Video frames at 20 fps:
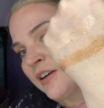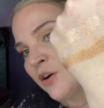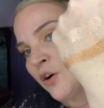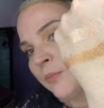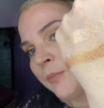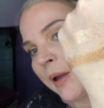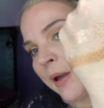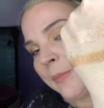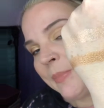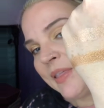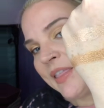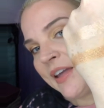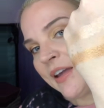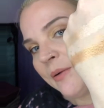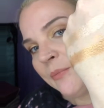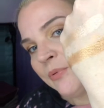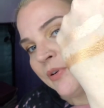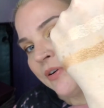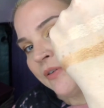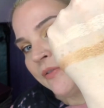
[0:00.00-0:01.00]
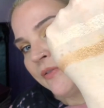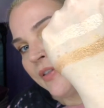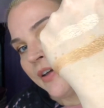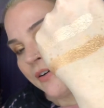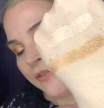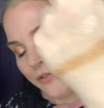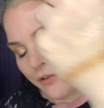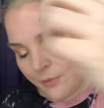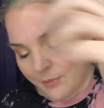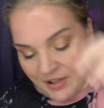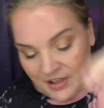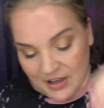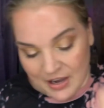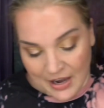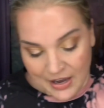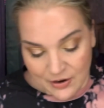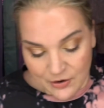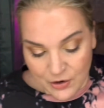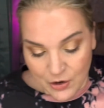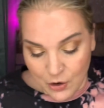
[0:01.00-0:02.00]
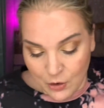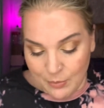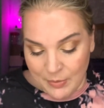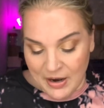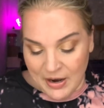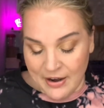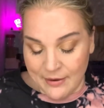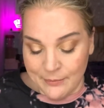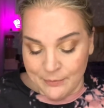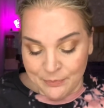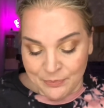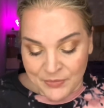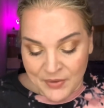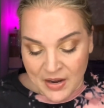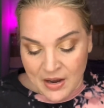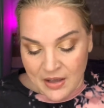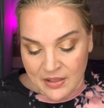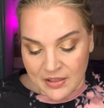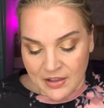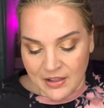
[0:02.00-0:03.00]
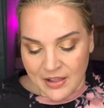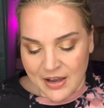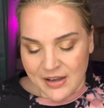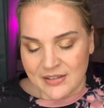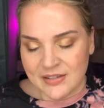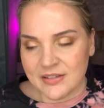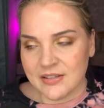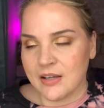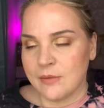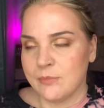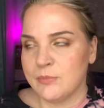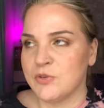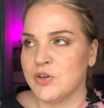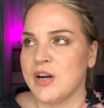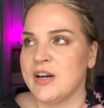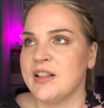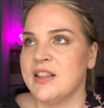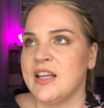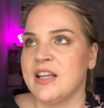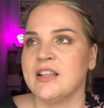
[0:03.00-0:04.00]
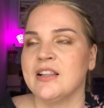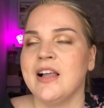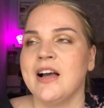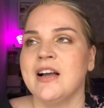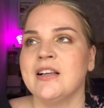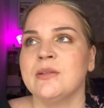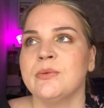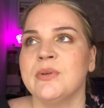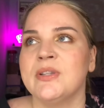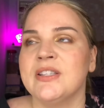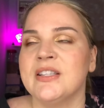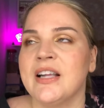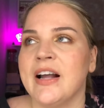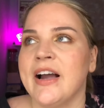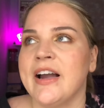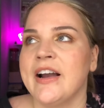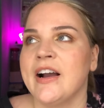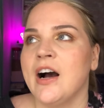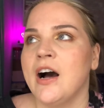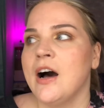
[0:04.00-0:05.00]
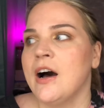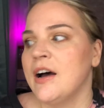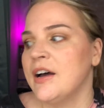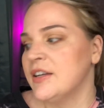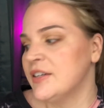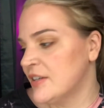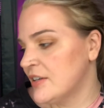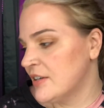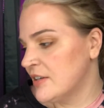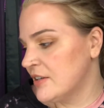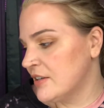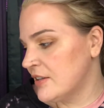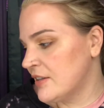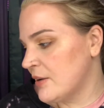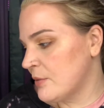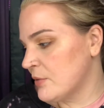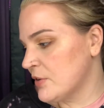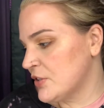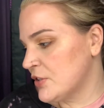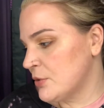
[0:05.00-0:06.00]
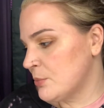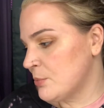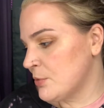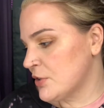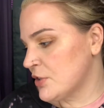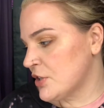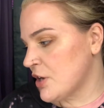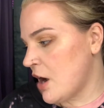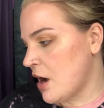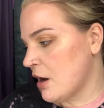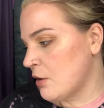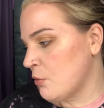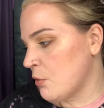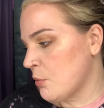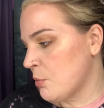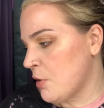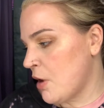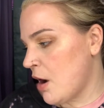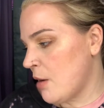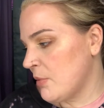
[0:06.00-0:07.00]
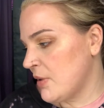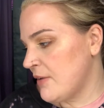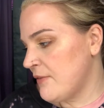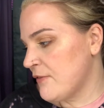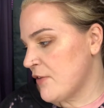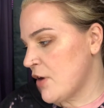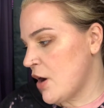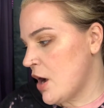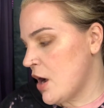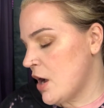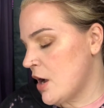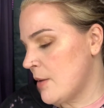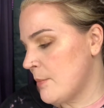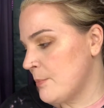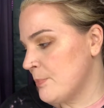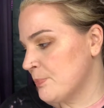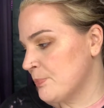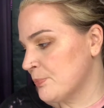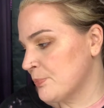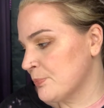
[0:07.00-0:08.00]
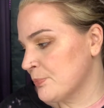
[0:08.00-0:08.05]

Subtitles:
Or maybe they improved their formula. I don't know, but the last, I'm trying to think, the last ones that I got that were Super Shock were probably from,